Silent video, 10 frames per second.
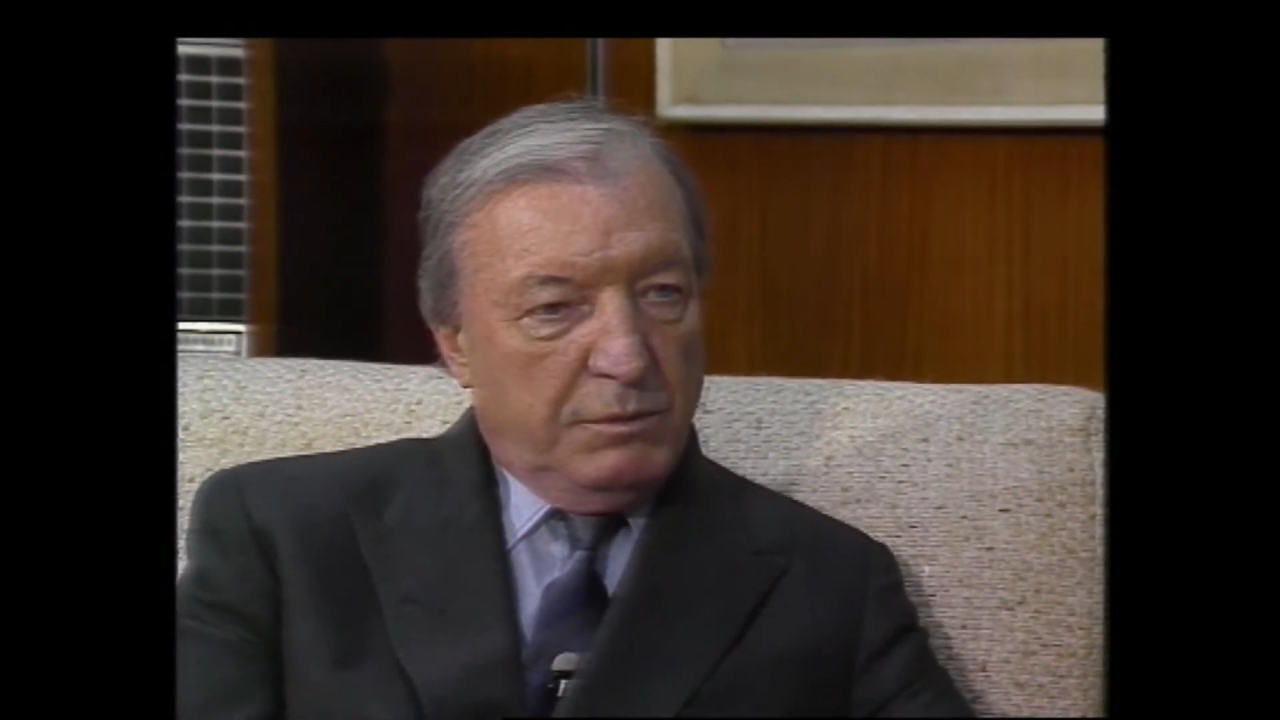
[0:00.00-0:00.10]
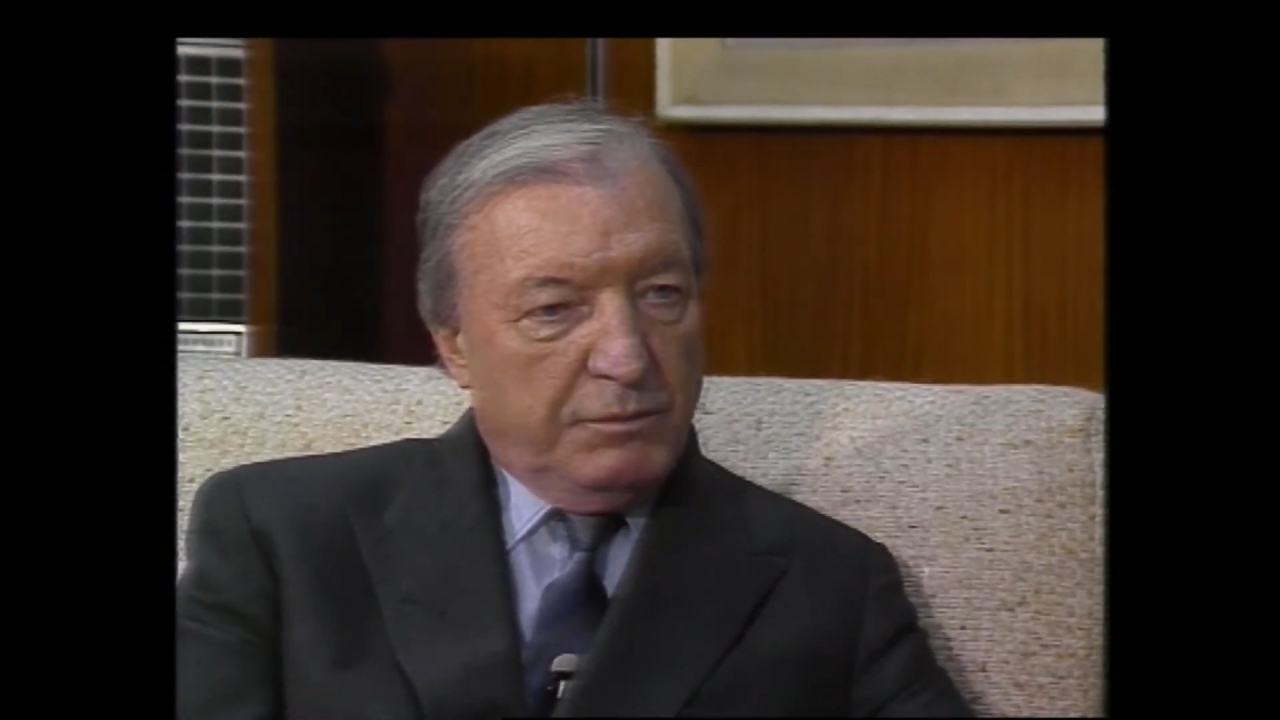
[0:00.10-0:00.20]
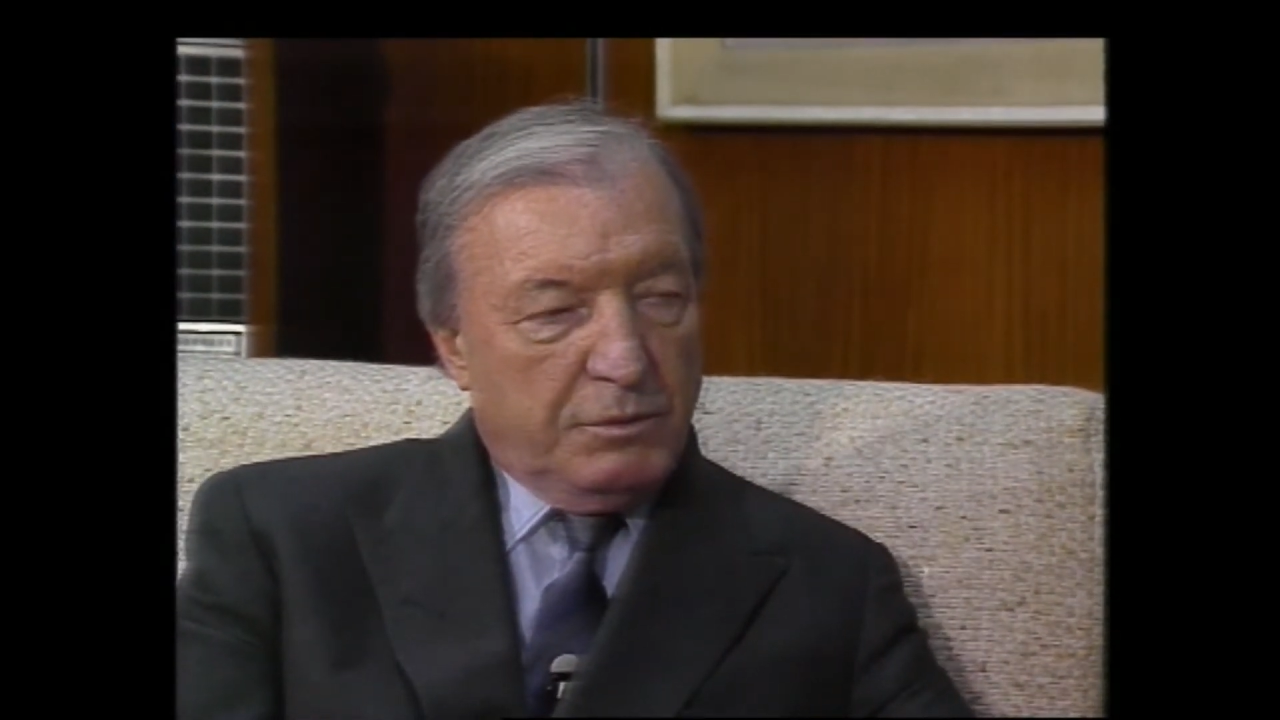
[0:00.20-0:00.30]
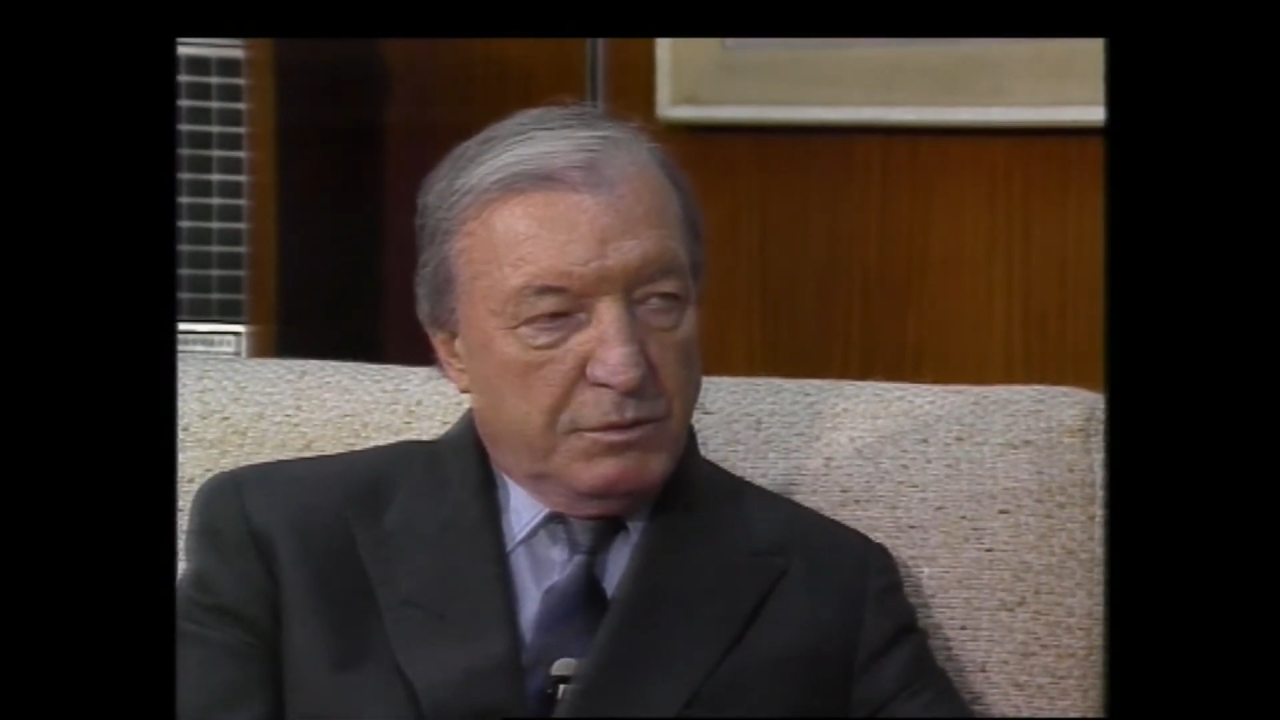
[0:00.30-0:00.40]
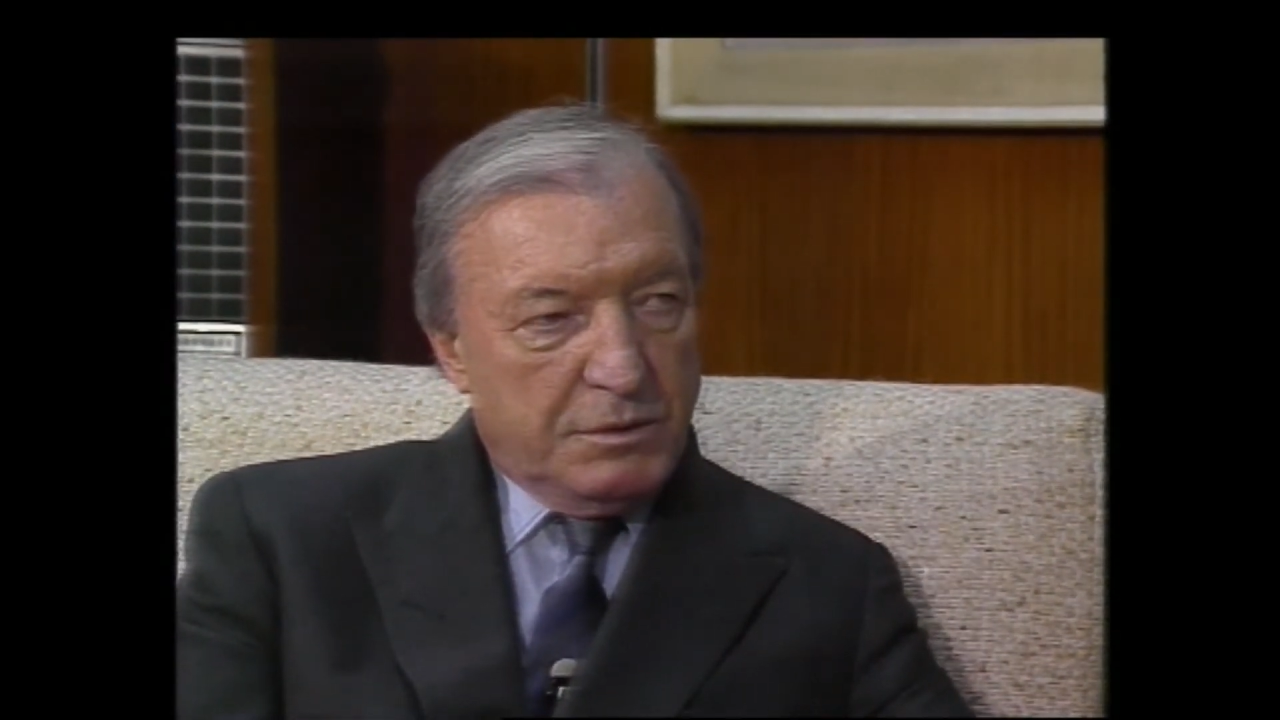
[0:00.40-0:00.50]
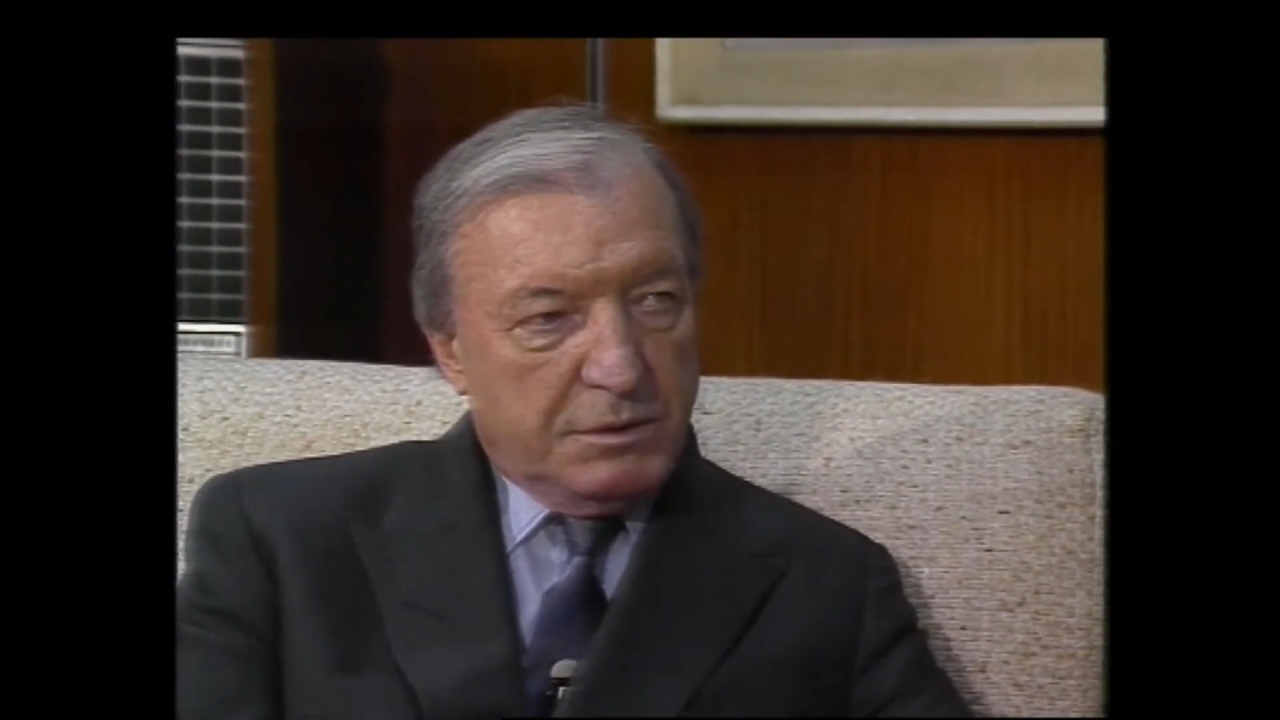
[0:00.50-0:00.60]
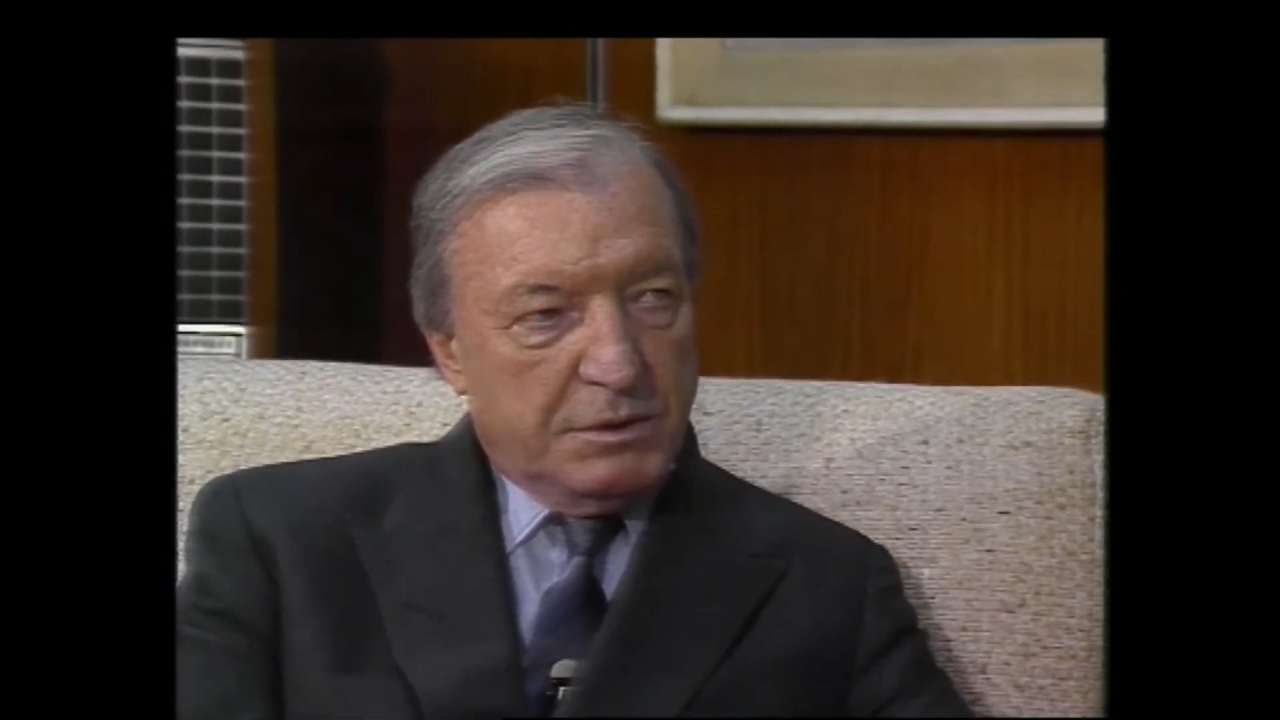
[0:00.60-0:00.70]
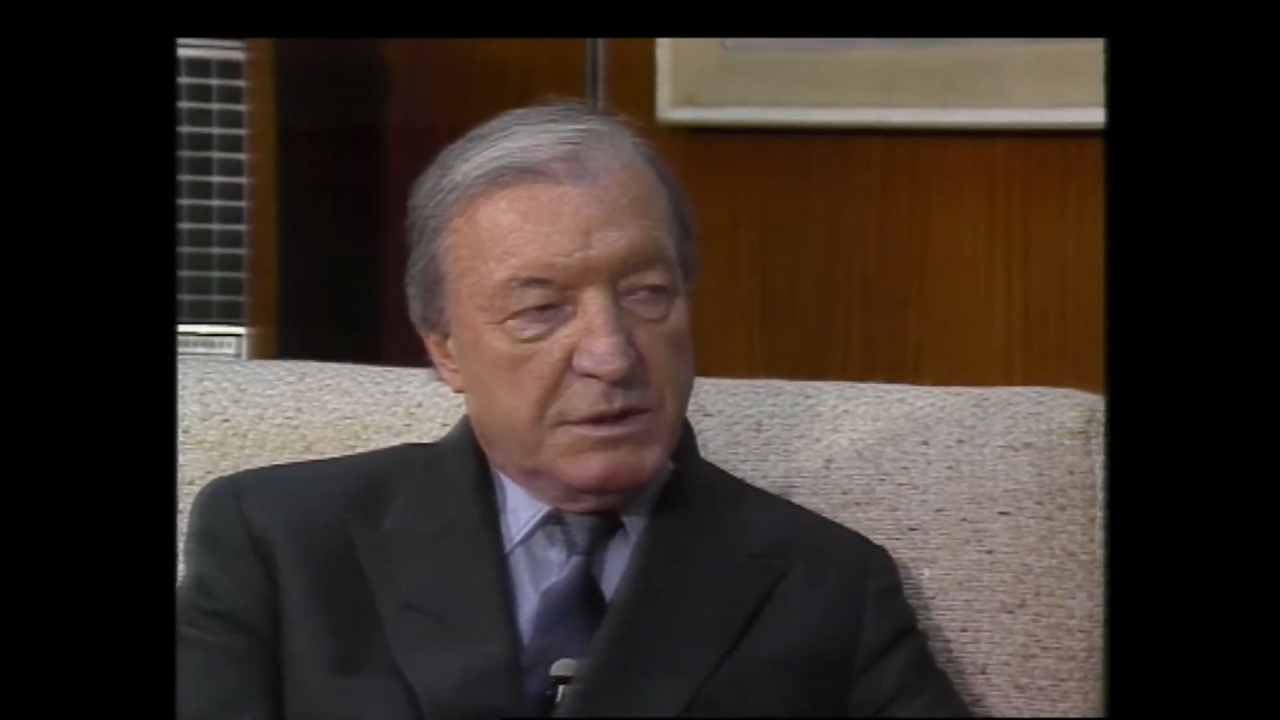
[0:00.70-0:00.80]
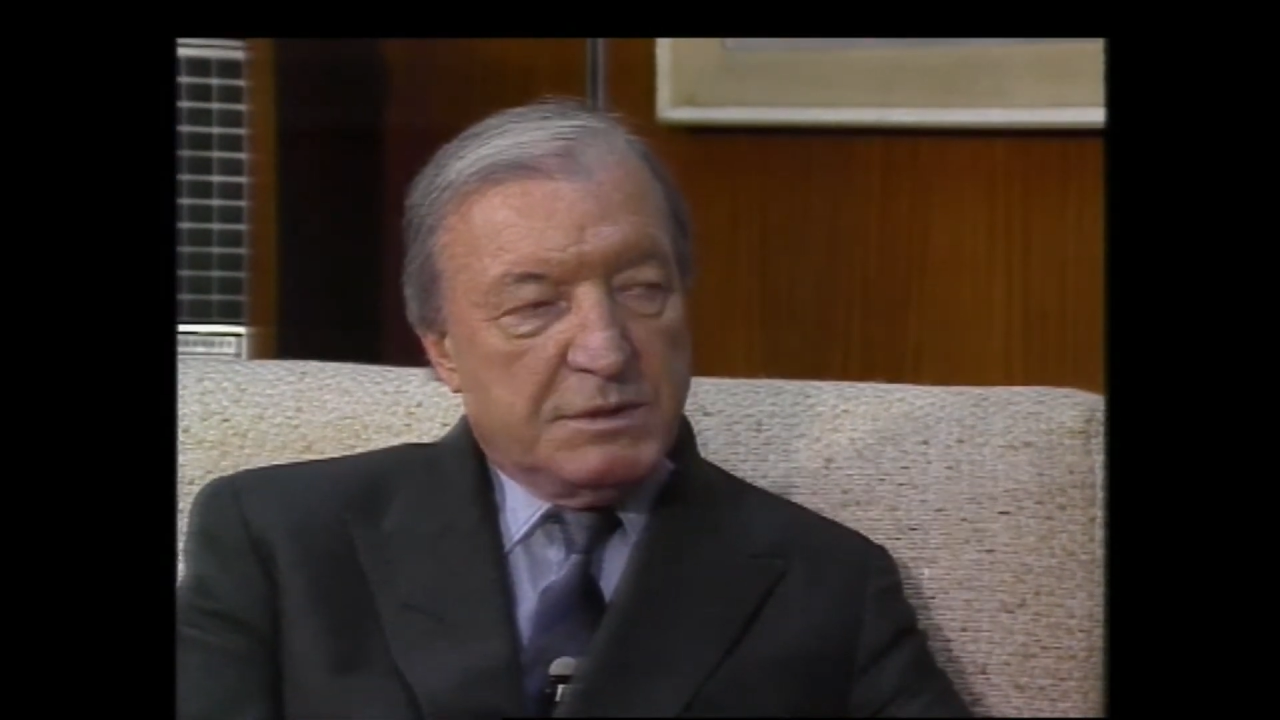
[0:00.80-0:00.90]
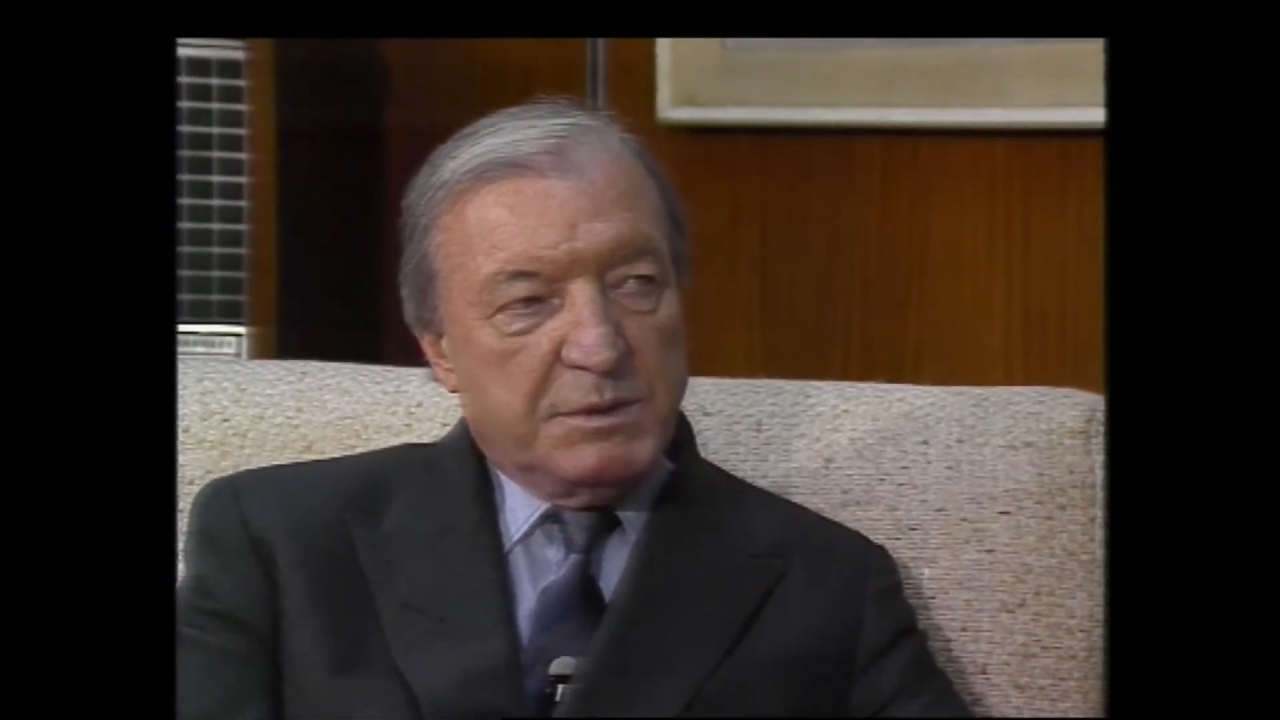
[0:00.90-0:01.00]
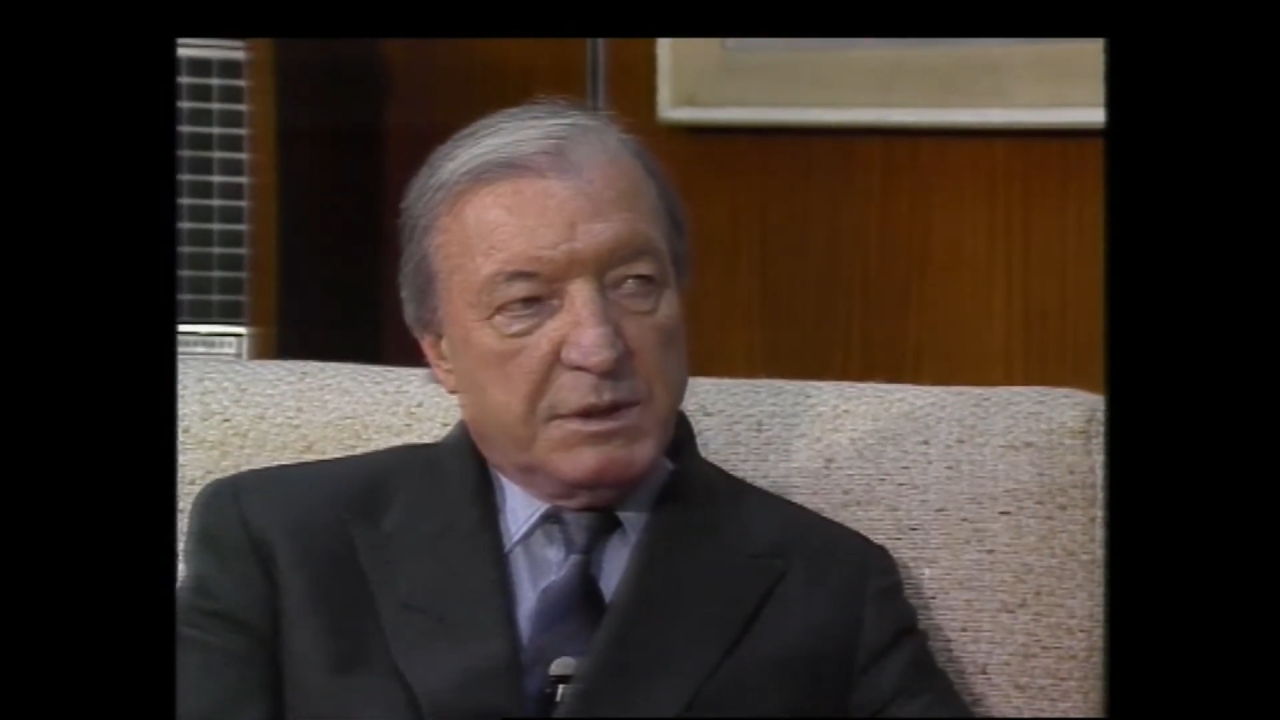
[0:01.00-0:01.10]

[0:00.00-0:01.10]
Well, of course there is,